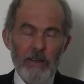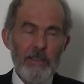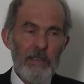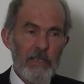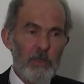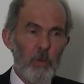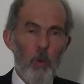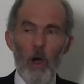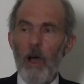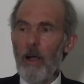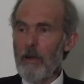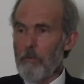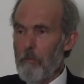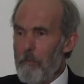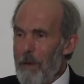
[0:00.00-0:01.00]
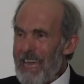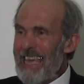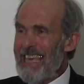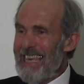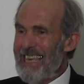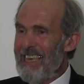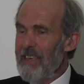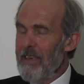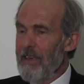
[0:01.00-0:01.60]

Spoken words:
can this world be